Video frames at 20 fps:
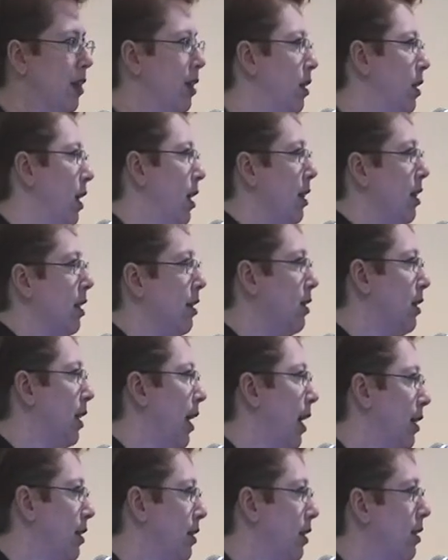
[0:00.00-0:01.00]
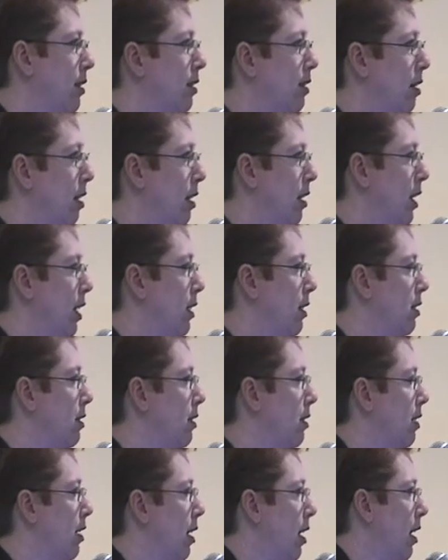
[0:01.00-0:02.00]
and in this case this
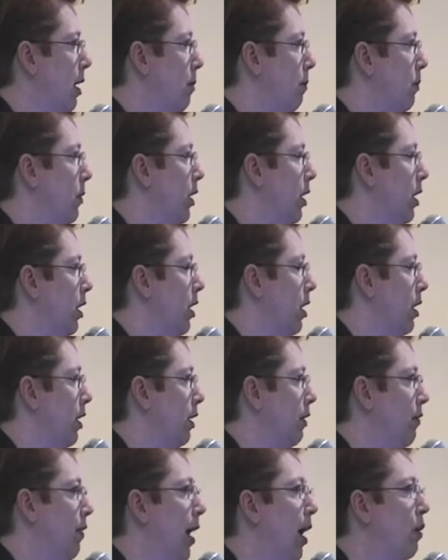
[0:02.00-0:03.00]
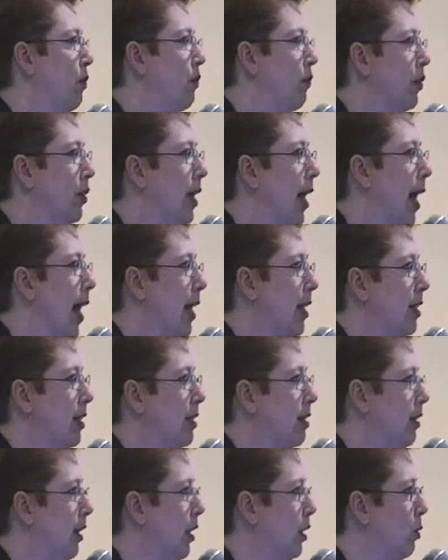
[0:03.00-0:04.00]
is found for that.
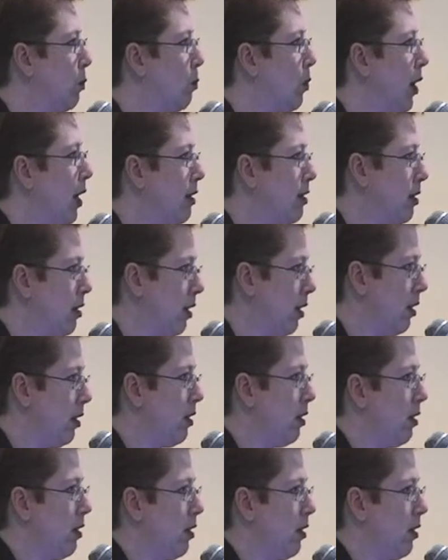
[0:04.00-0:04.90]
It's legal precedent.